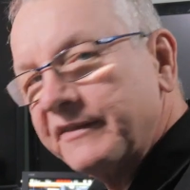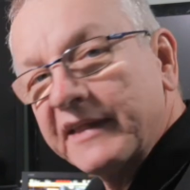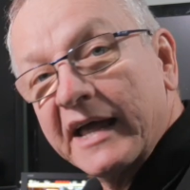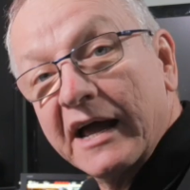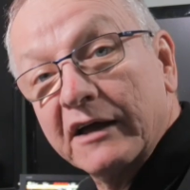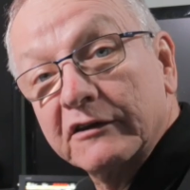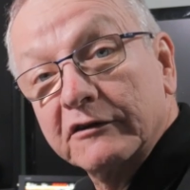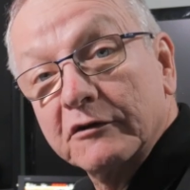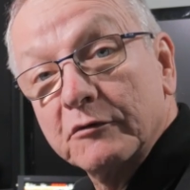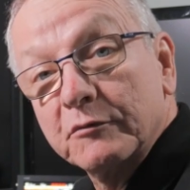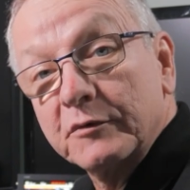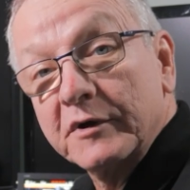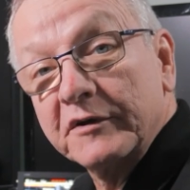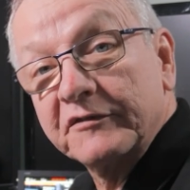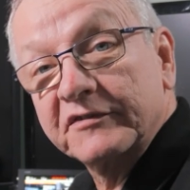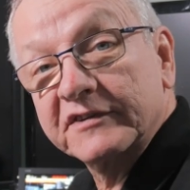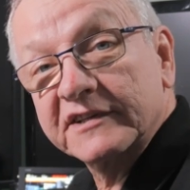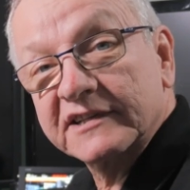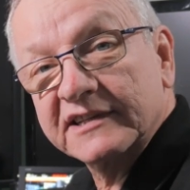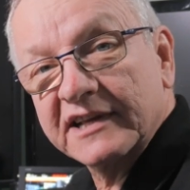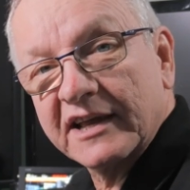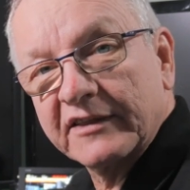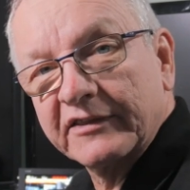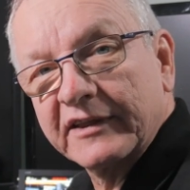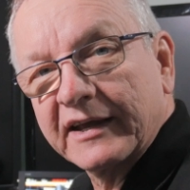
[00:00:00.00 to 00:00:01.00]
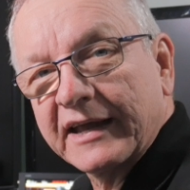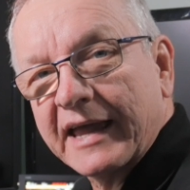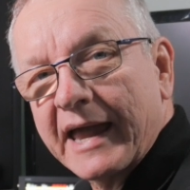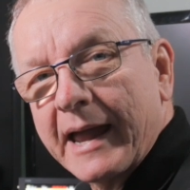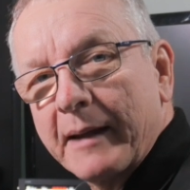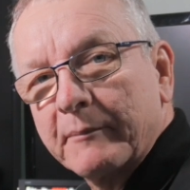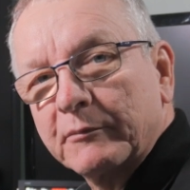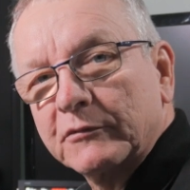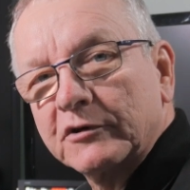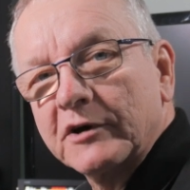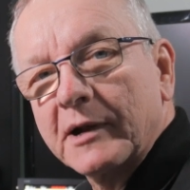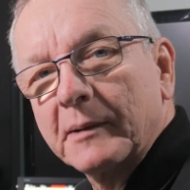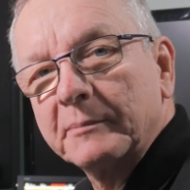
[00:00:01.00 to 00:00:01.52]
Now that we've set the
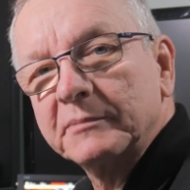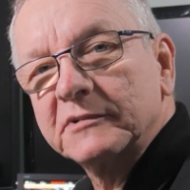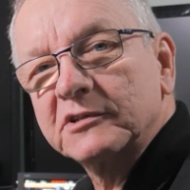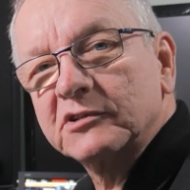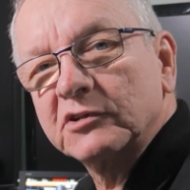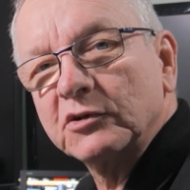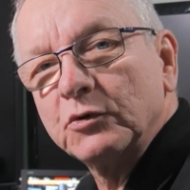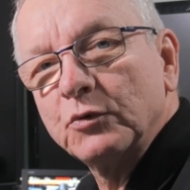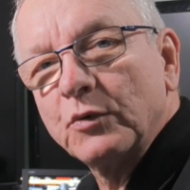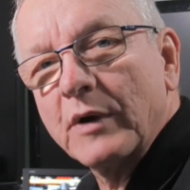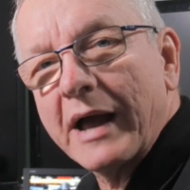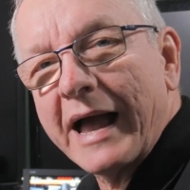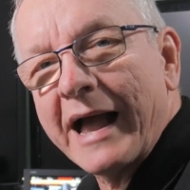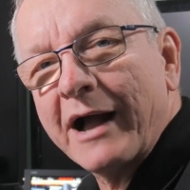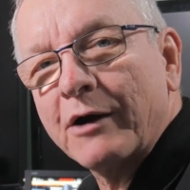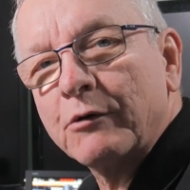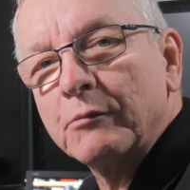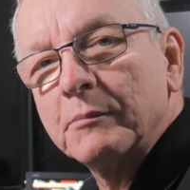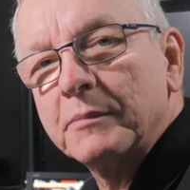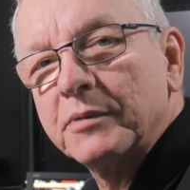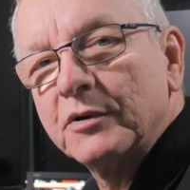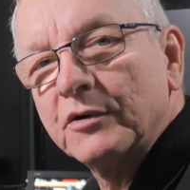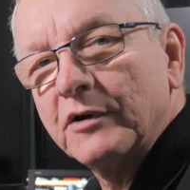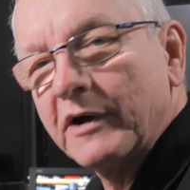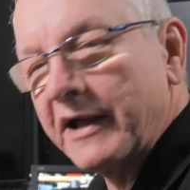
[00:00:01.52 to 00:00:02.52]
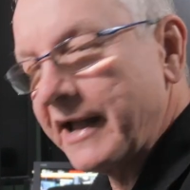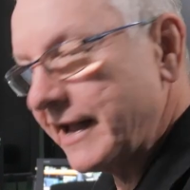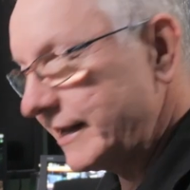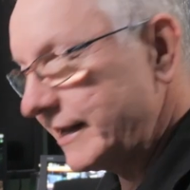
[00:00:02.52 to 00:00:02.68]
camera up to output